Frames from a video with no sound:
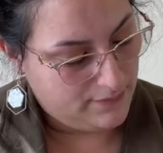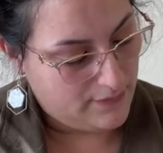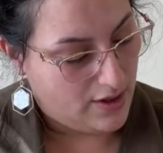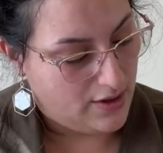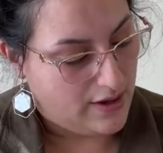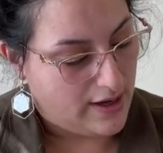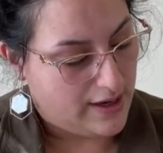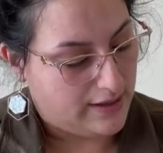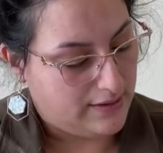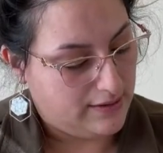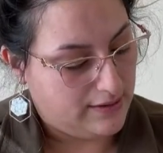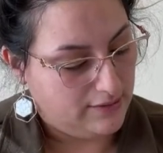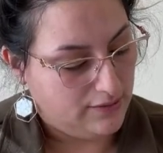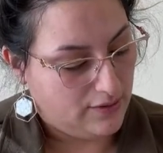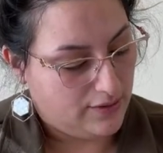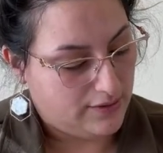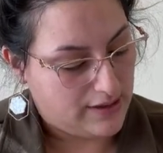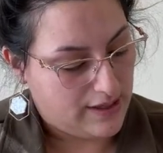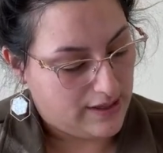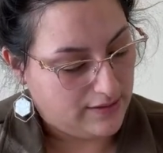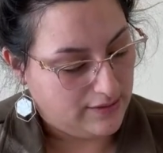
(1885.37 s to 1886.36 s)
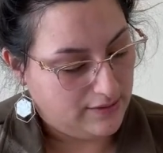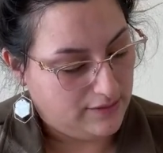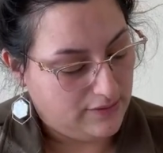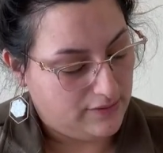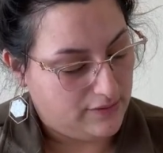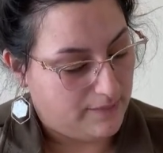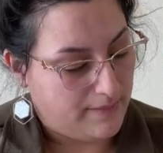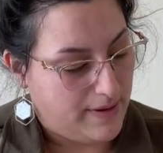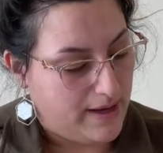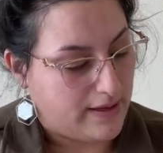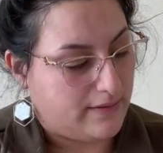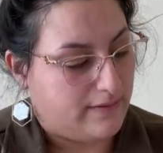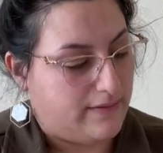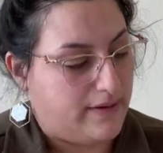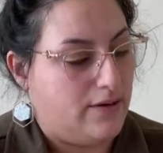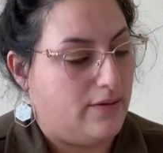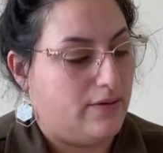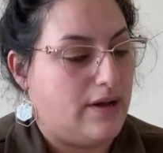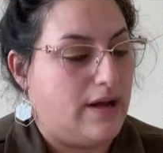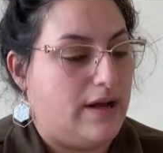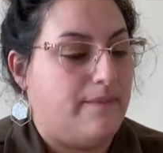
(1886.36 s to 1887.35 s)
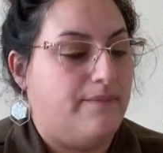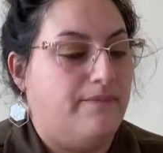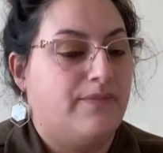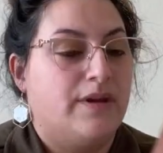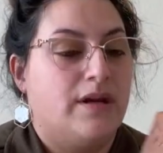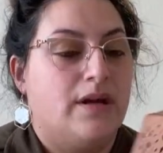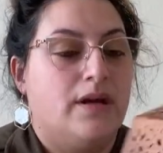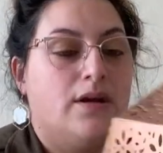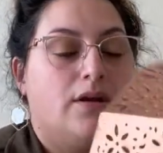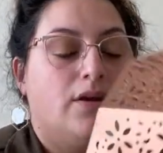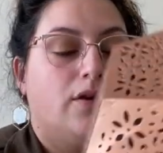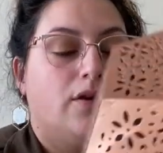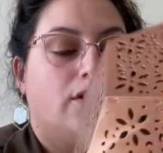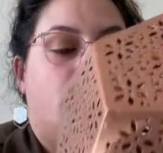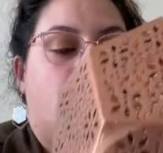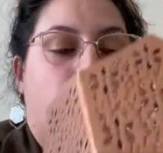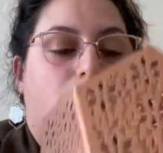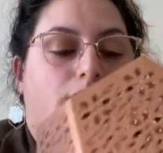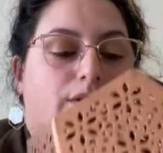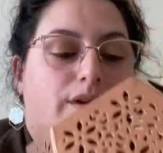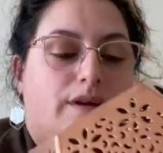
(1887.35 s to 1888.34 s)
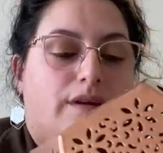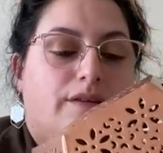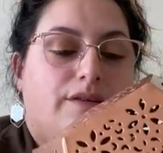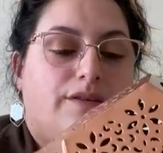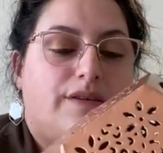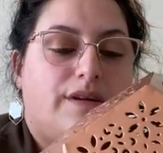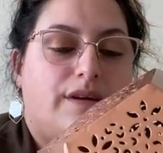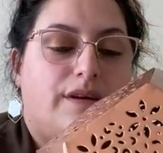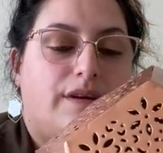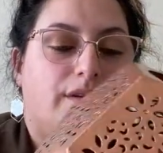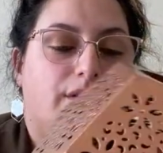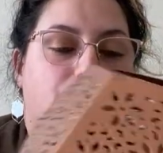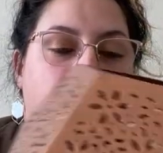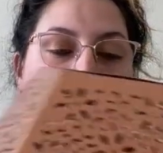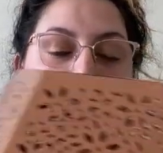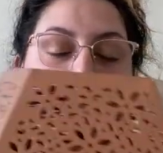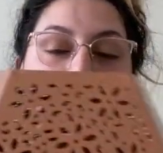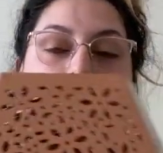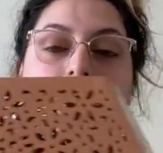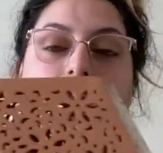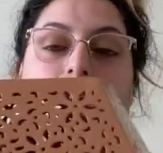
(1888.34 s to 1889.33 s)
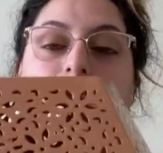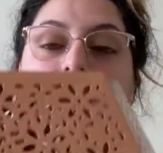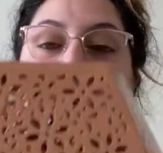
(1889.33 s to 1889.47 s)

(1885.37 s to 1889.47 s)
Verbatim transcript: all right. This, oh, yeah, this is the back of it. Okay. So this is